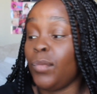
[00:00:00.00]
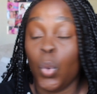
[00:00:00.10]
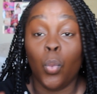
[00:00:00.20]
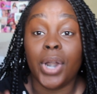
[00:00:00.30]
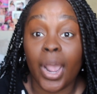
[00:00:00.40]

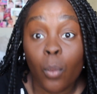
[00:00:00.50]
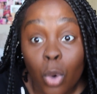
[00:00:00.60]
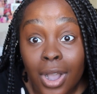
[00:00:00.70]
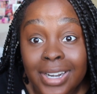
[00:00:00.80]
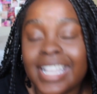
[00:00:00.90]
What I
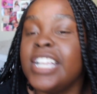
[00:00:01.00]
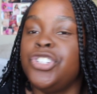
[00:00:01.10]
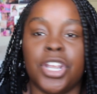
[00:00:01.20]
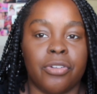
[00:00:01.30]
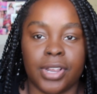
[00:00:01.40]
want is
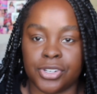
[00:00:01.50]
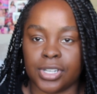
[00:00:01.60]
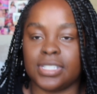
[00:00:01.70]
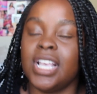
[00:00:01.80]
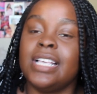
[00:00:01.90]

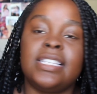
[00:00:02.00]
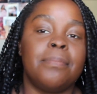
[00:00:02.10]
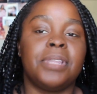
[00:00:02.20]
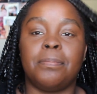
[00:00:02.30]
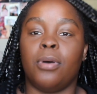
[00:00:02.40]
Generations.
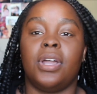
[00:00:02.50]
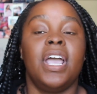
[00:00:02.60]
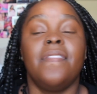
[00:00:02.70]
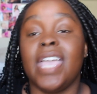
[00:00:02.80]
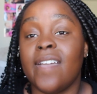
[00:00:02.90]
Simply put,
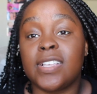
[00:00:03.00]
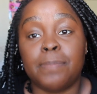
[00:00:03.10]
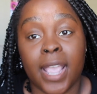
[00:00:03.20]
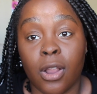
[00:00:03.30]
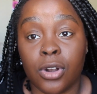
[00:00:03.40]
they gave us
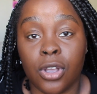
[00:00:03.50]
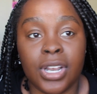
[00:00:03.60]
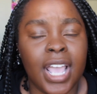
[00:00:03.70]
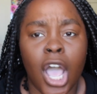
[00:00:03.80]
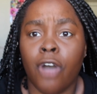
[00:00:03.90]

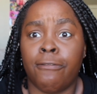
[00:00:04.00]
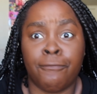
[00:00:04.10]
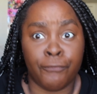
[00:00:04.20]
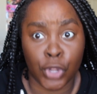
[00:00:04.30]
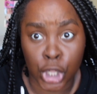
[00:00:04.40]
Parenthood,
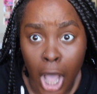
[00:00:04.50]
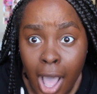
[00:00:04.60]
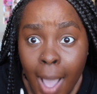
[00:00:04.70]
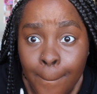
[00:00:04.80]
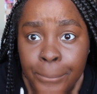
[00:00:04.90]

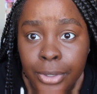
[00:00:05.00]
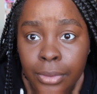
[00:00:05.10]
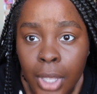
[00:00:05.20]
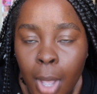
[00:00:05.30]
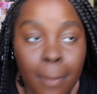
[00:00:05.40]
flop,
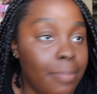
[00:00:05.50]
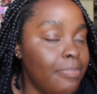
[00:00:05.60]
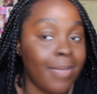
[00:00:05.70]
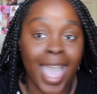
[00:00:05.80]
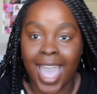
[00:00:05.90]

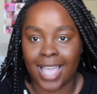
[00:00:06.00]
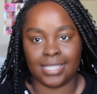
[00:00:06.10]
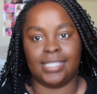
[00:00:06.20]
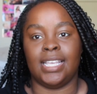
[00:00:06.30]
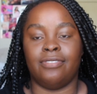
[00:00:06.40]

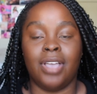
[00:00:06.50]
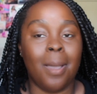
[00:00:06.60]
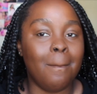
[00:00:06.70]
massive.